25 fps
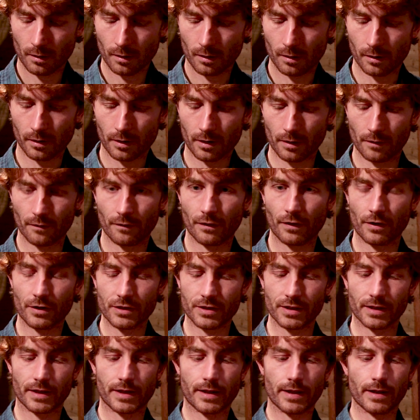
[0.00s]
our
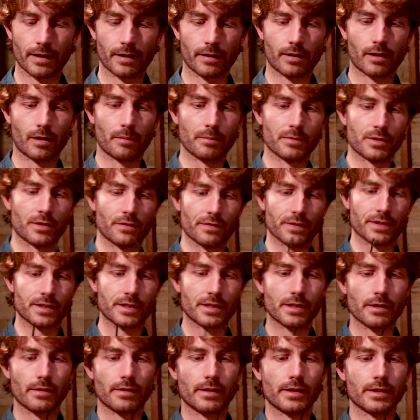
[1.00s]
conversion kit comes with a
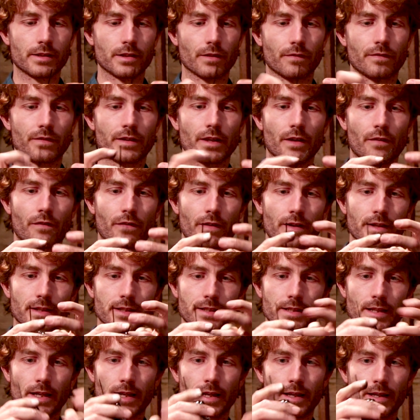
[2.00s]
series of different
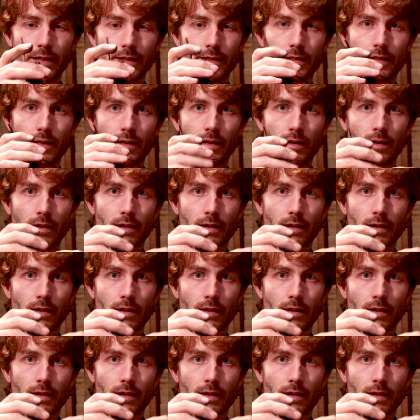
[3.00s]
sized